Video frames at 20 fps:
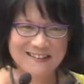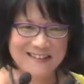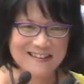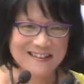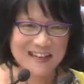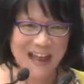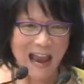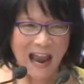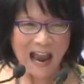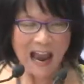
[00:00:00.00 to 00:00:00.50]

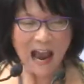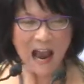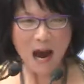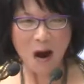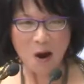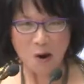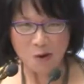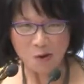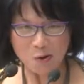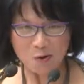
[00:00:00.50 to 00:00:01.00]

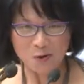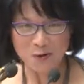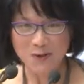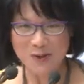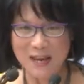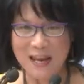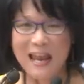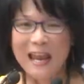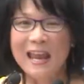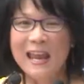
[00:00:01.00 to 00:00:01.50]
Now
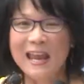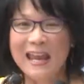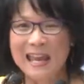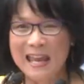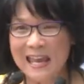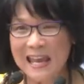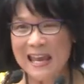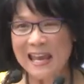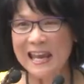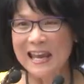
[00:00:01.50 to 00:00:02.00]

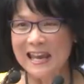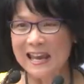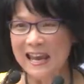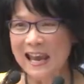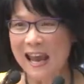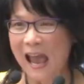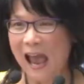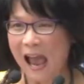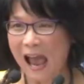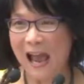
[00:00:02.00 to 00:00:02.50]
he
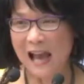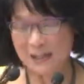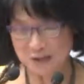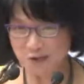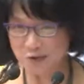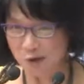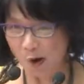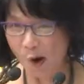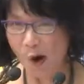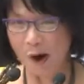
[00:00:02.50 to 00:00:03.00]

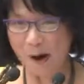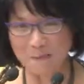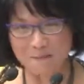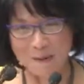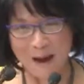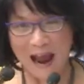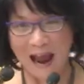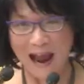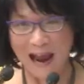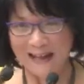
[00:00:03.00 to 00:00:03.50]
has your
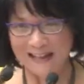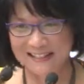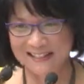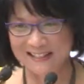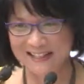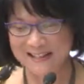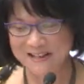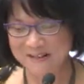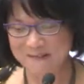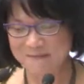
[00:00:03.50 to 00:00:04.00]

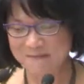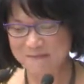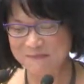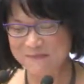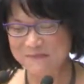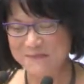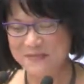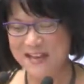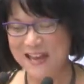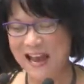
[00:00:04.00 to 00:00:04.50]
back.
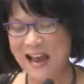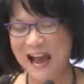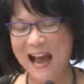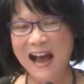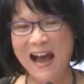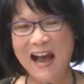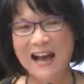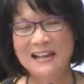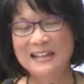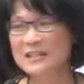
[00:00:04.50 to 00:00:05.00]

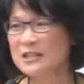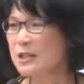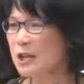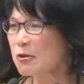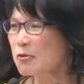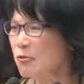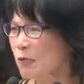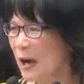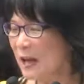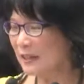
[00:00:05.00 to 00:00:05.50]
Yeah, it's a
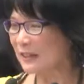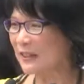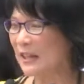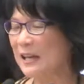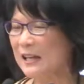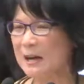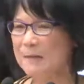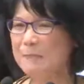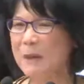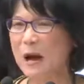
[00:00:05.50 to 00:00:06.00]
great
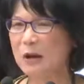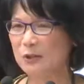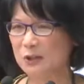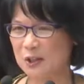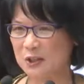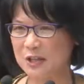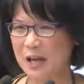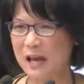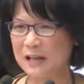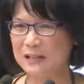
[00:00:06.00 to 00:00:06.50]
thing about
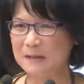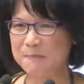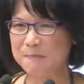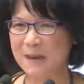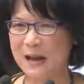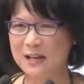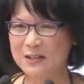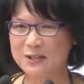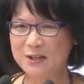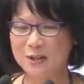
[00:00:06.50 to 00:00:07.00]
the tandem
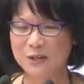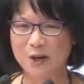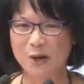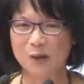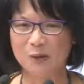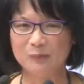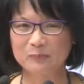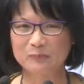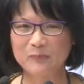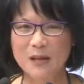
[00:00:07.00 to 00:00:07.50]

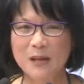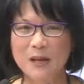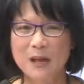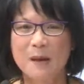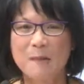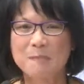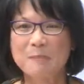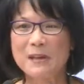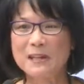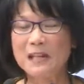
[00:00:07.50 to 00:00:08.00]
bicycle
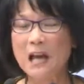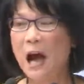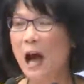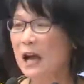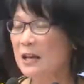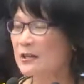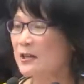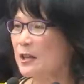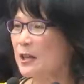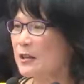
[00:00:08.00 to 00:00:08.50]

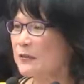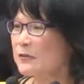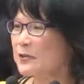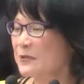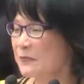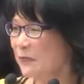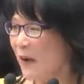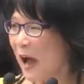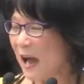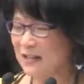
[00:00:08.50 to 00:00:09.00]
because it
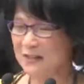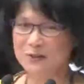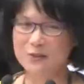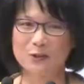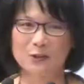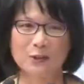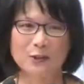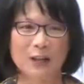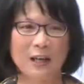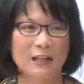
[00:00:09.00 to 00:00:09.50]
is
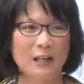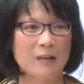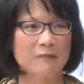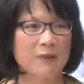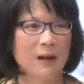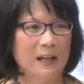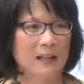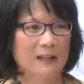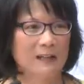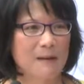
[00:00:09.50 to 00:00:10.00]
faster than a
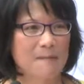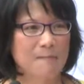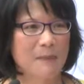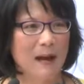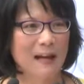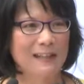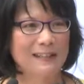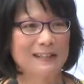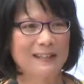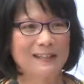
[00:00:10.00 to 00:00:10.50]
regular
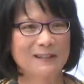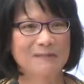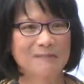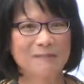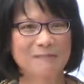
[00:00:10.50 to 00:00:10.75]
bike.